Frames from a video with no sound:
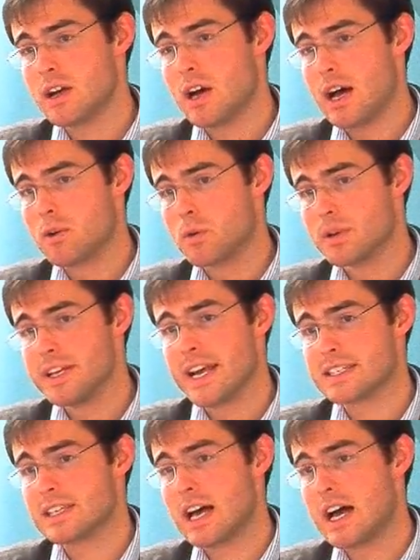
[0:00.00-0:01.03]
or
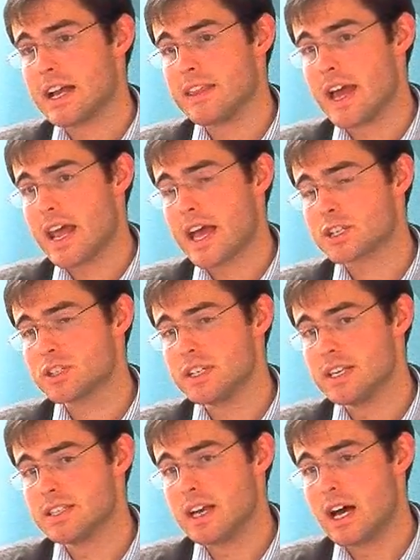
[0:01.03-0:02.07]
ESI, and that actually
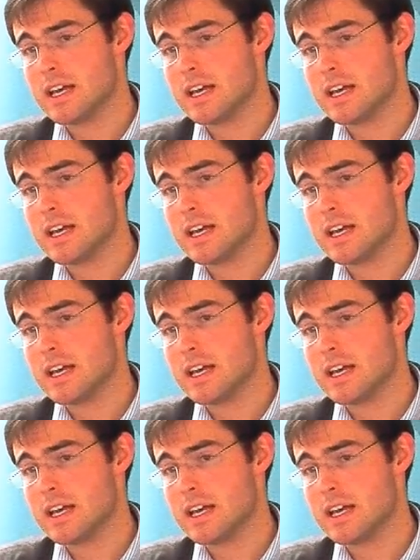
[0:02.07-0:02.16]
is